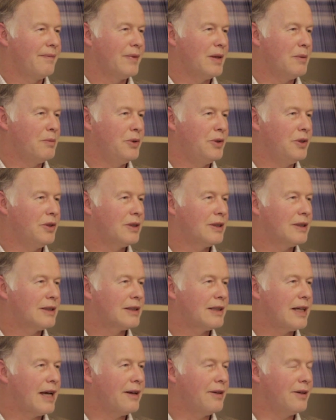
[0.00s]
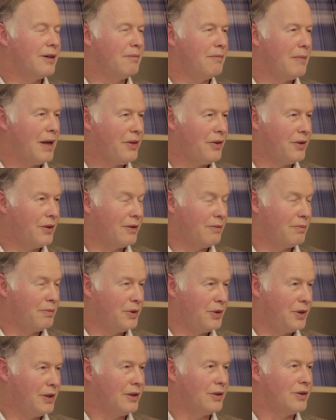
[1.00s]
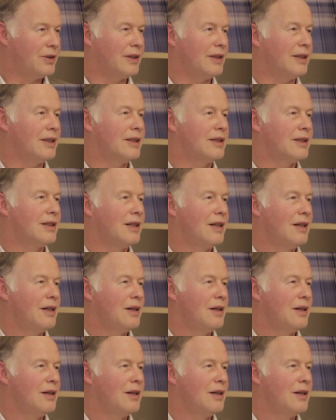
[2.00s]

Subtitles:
you produce a standard method of producing it,